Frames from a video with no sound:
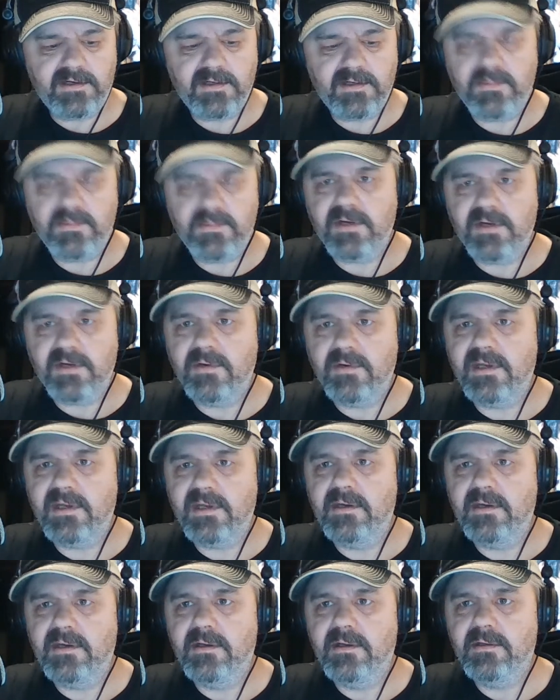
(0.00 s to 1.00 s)
I'm gonna go ahead
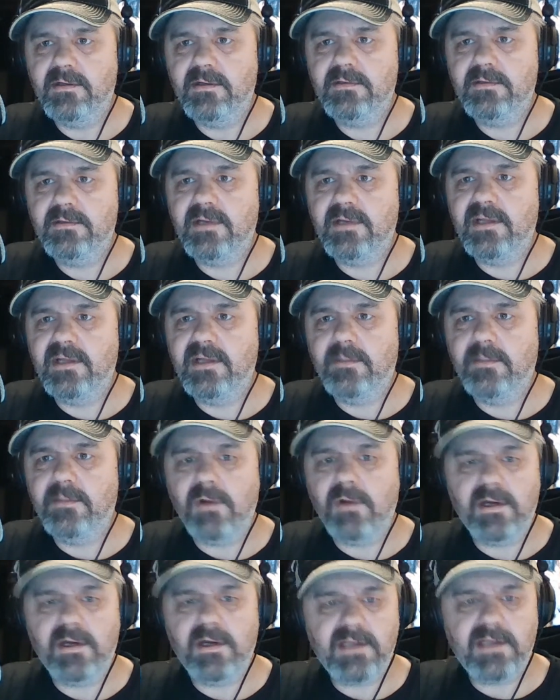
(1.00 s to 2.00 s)
and end the
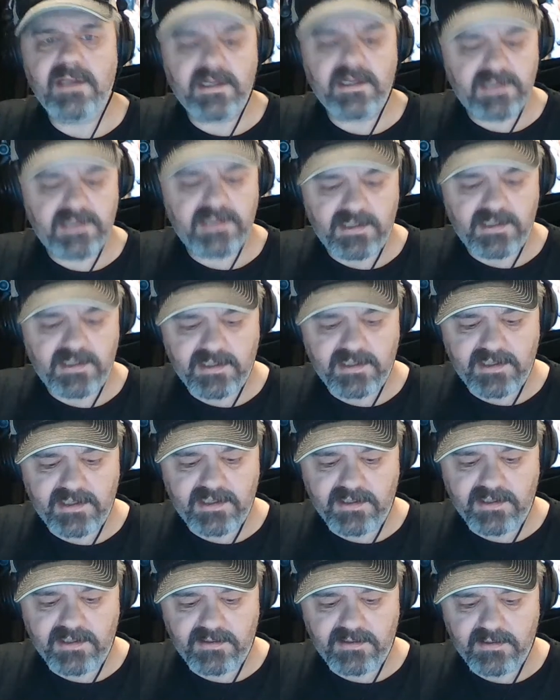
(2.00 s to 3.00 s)
broadcast. And
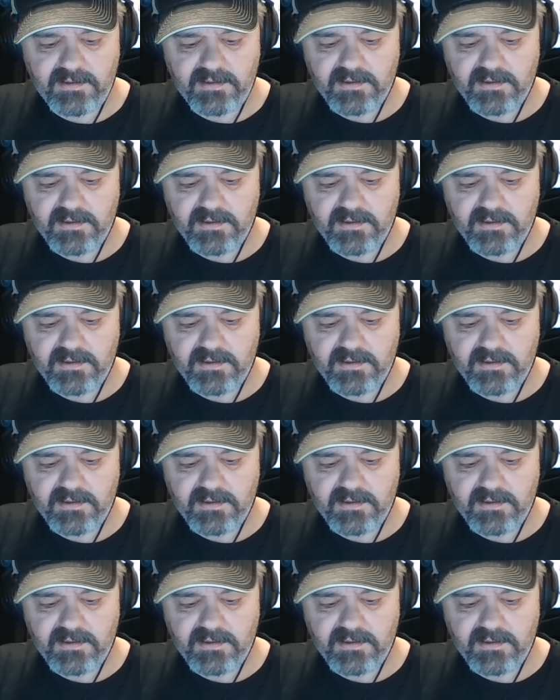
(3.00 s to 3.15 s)
again,